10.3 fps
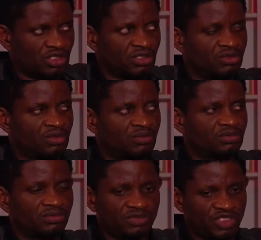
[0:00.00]
the group.
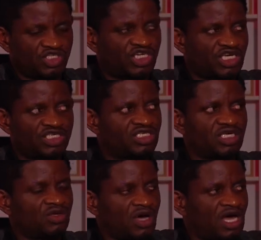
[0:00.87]
These Gen Zs, they
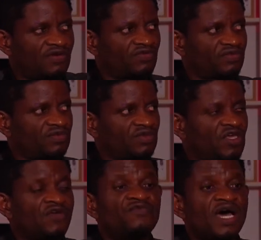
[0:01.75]
don't have.
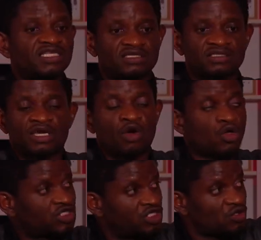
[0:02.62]
In fact, the
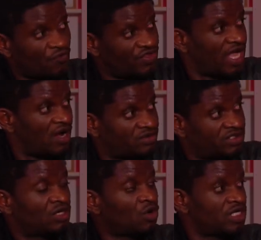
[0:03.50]
cousins of now,
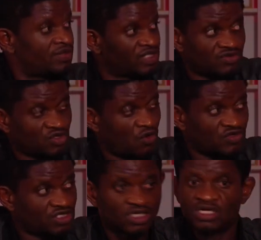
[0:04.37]
they call themselves
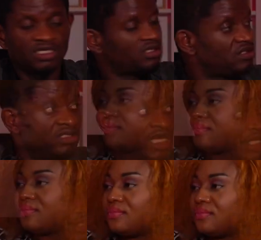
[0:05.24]
cousins. They
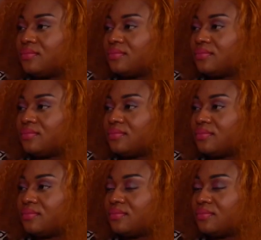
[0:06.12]
don't,
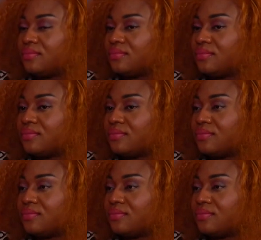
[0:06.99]
because they are